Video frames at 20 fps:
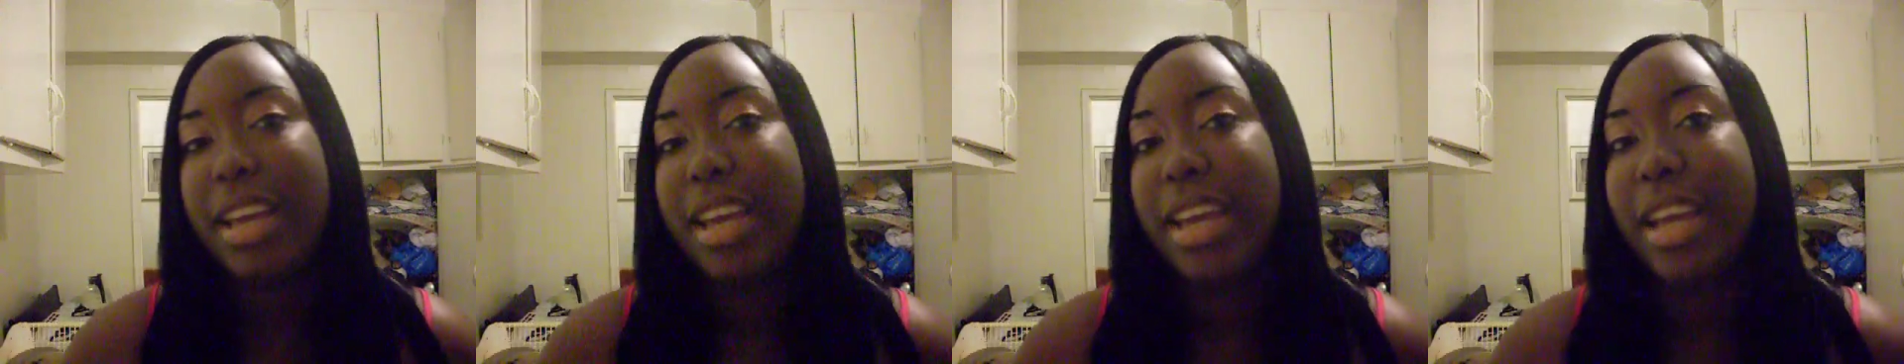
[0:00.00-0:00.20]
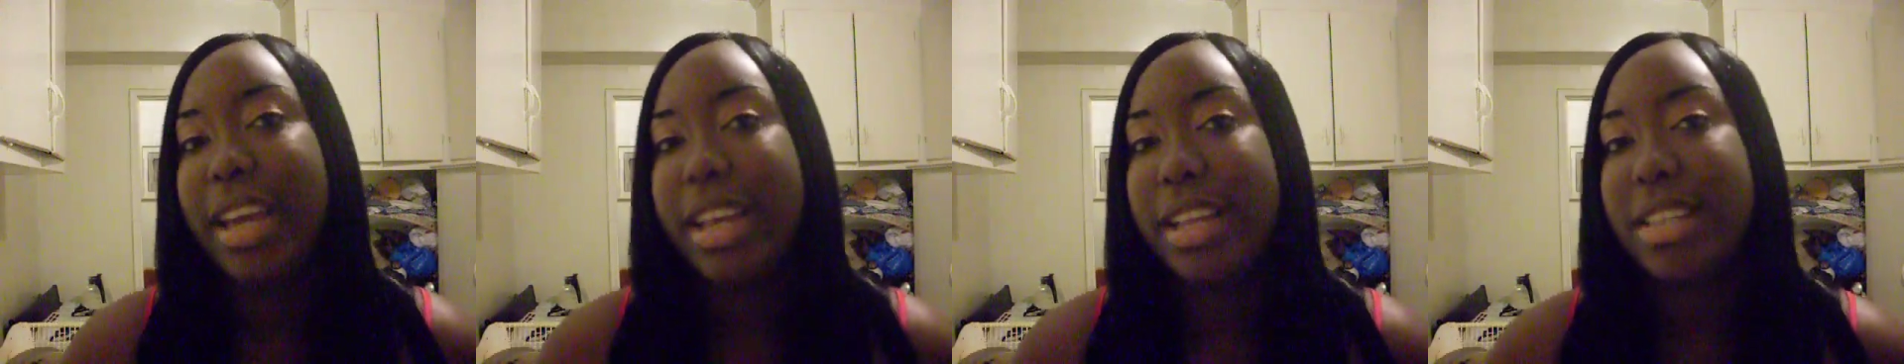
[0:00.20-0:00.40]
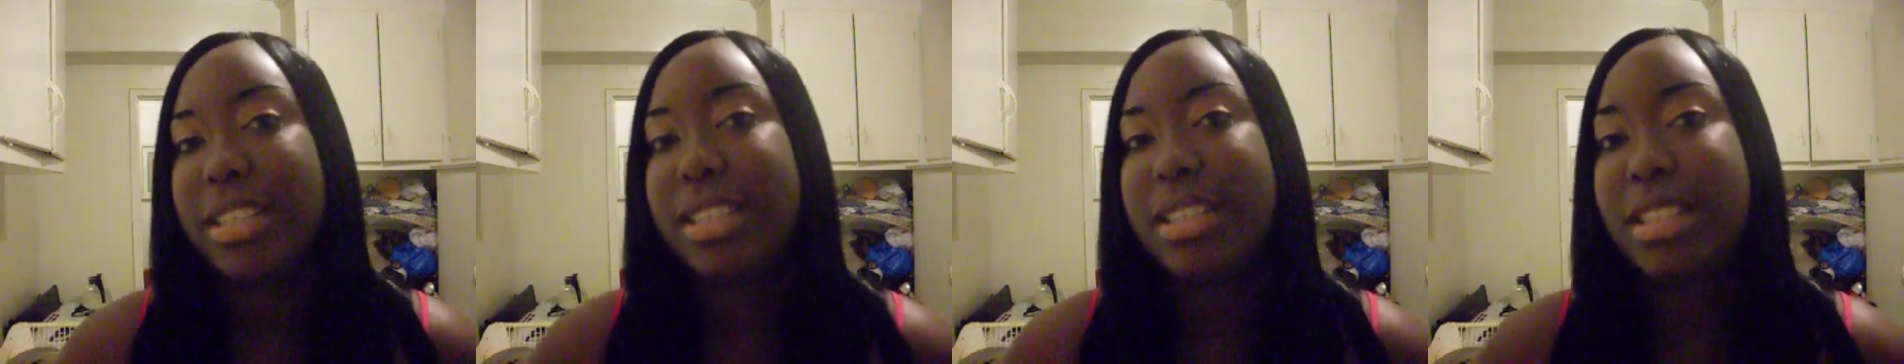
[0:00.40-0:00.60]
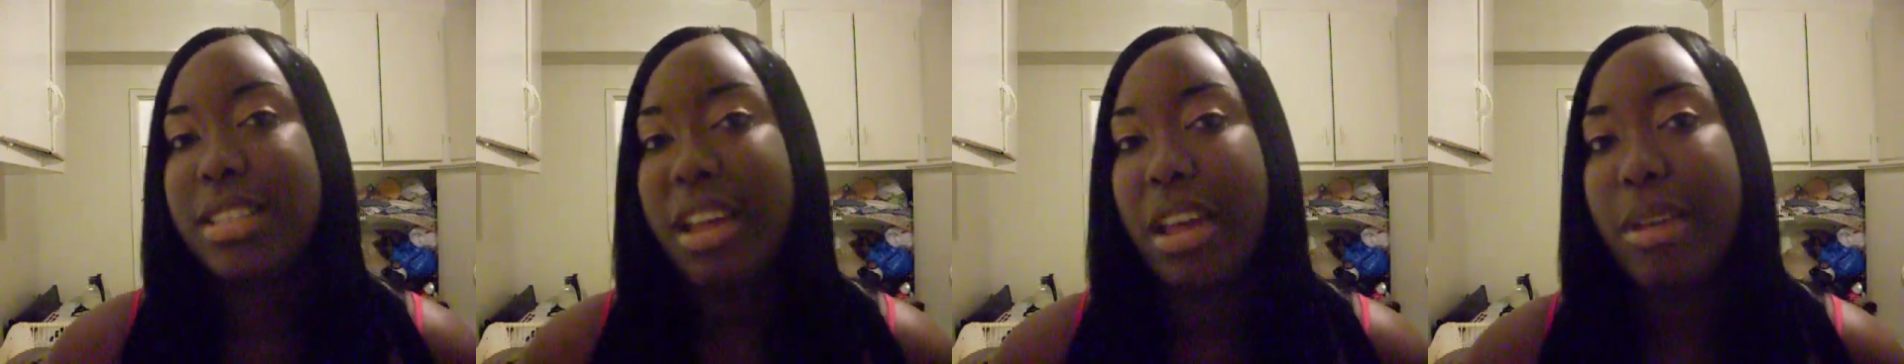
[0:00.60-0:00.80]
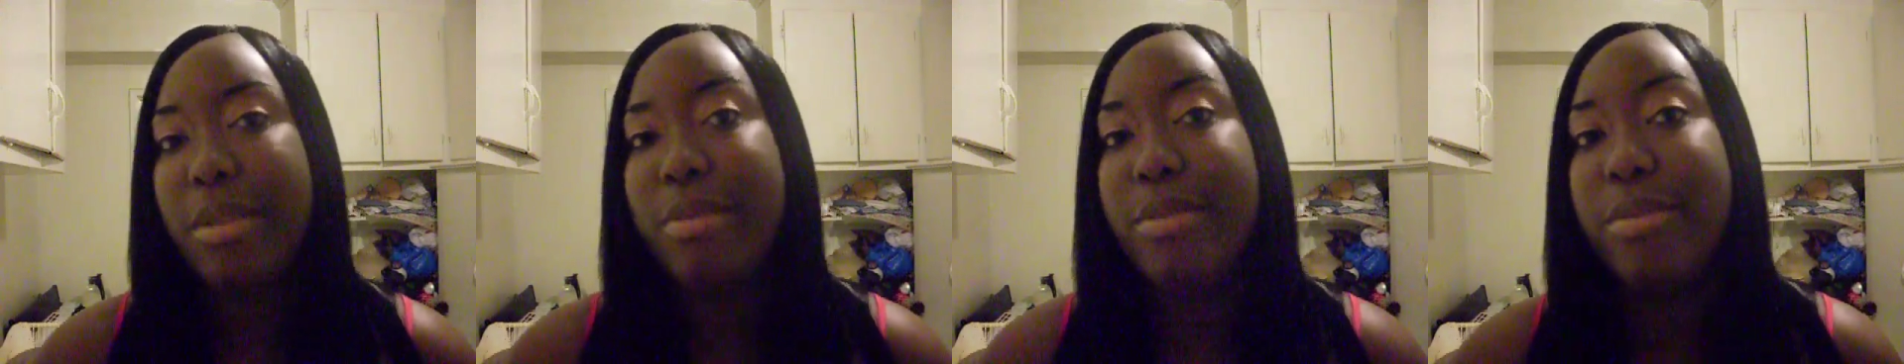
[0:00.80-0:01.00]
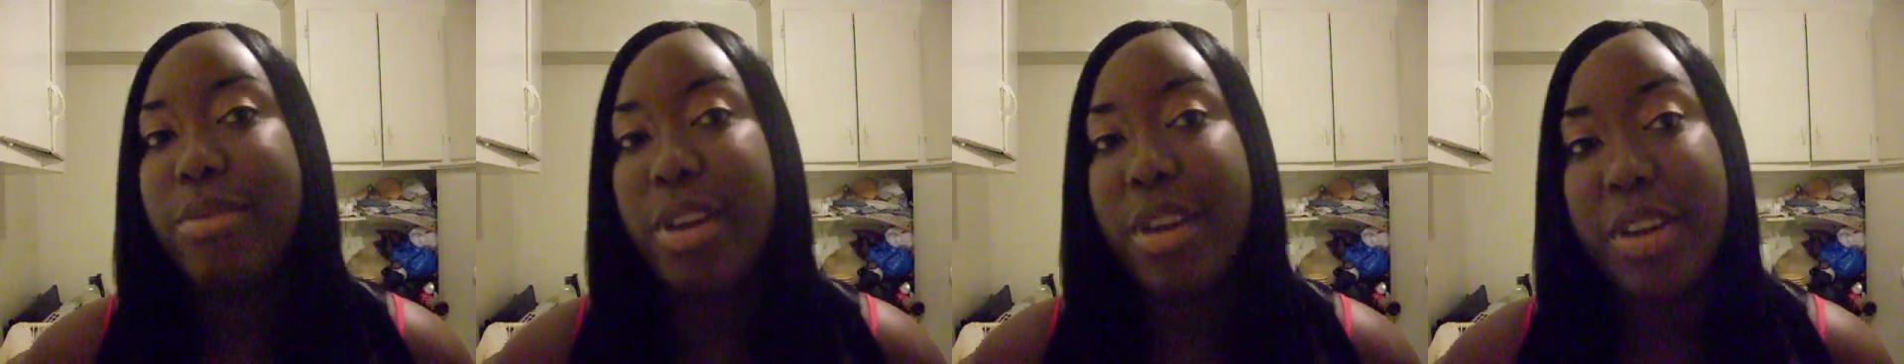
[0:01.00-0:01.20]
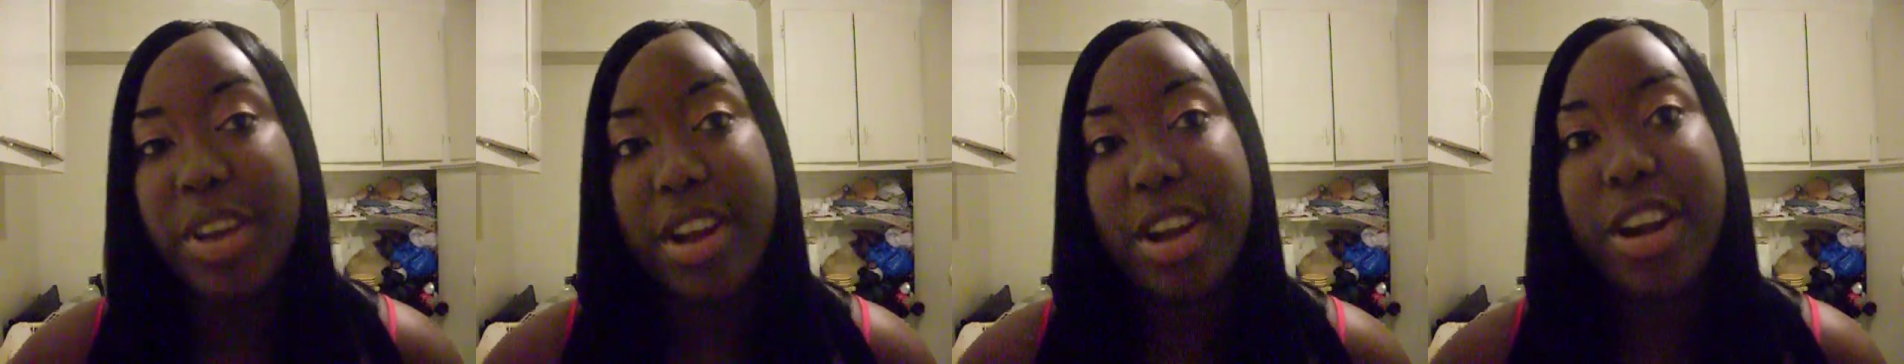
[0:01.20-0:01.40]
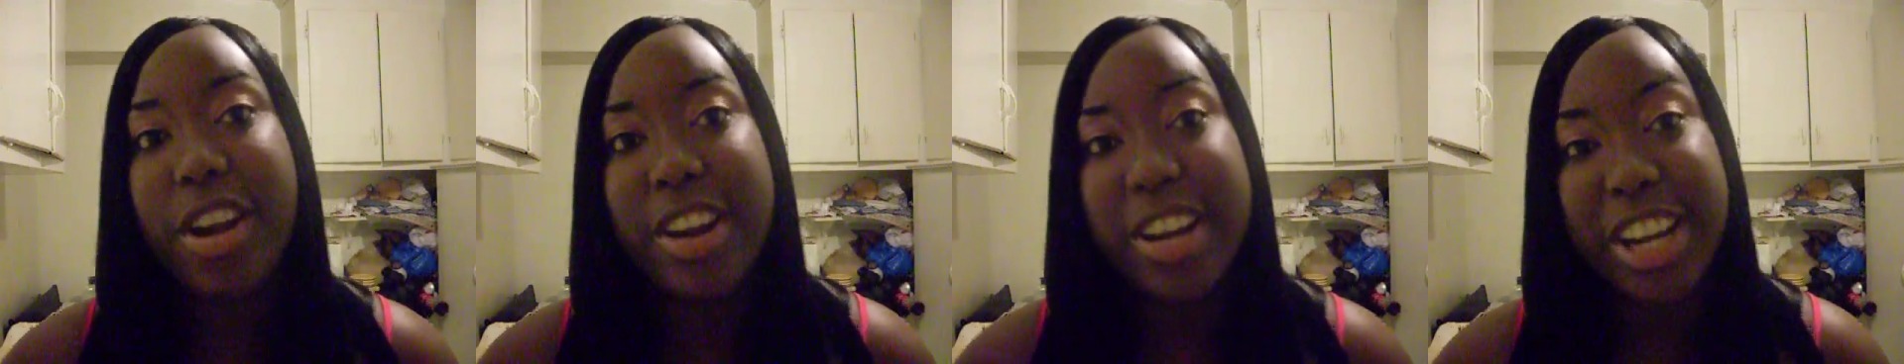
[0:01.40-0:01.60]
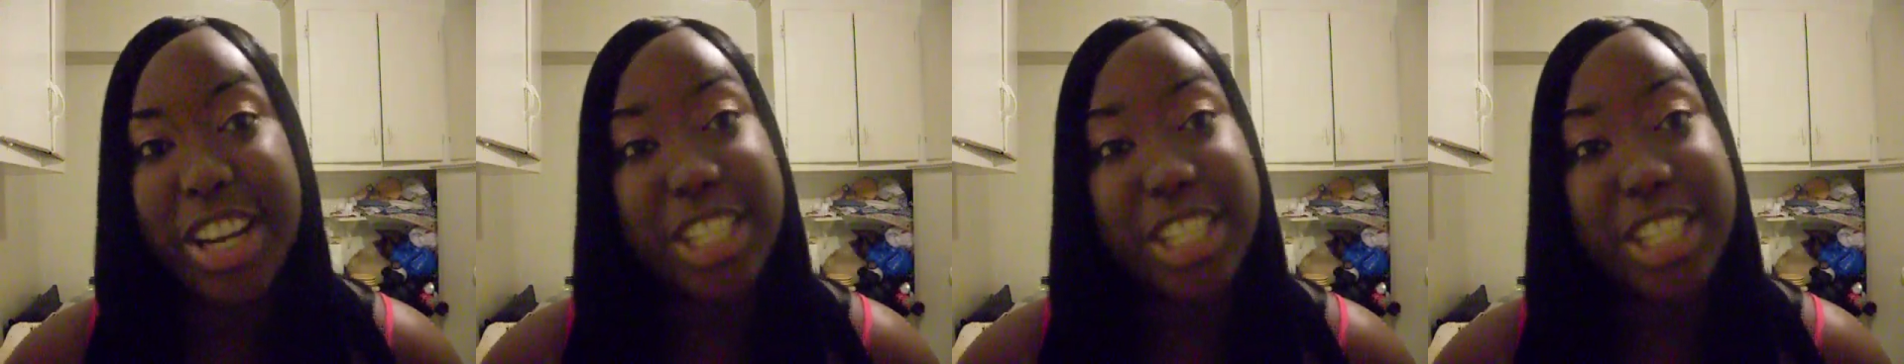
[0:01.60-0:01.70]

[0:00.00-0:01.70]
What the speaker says: it's very hard,